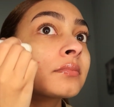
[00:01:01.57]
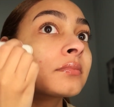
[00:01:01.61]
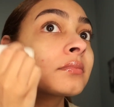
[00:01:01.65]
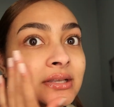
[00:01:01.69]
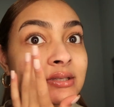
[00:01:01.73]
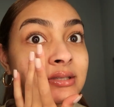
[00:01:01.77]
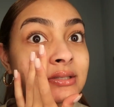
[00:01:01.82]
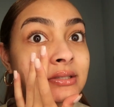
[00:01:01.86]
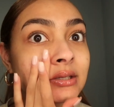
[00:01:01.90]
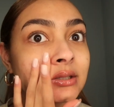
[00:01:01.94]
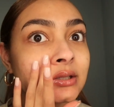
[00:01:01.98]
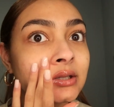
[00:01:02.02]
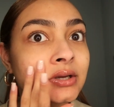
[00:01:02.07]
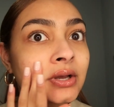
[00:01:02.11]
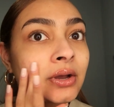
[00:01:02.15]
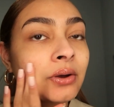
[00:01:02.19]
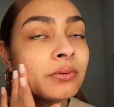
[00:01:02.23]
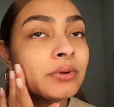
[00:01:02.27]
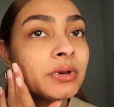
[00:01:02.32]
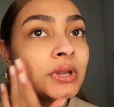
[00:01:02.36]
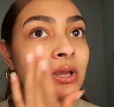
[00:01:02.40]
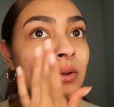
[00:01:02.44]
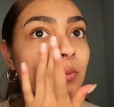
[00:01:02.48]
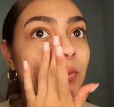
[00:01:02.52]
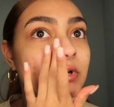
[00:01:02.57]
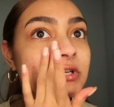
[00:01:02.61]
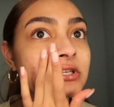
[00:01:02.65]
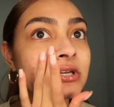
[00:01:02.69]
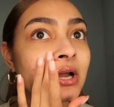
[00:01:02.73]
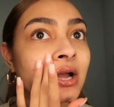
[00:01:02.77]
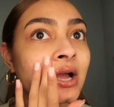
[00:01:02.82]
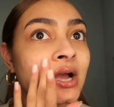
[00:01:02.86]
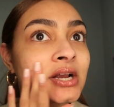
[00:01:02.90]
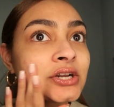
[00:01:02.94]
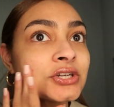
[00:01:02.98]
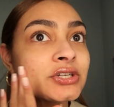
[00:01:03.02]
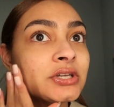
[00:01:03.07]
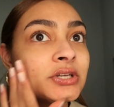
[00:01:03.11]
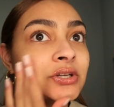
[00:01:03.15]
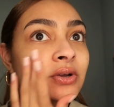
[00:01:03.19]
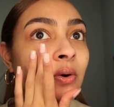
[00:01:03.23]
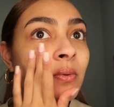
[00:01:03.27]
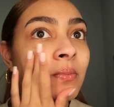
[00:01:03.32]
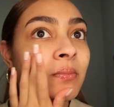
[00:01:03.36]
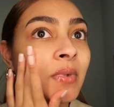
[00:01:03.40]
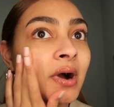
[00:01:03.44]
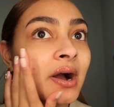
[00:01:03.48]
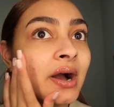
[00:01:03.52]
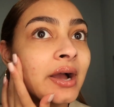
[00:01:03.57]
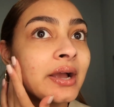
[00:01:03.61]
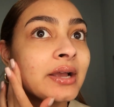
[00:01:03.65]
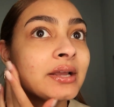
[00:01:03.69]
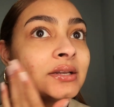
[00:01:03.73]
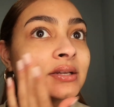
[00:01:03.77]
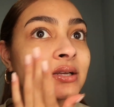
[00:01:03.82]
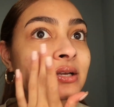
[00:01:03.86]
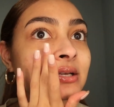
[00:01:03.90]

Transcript: Silicone-y, which I actually don't mind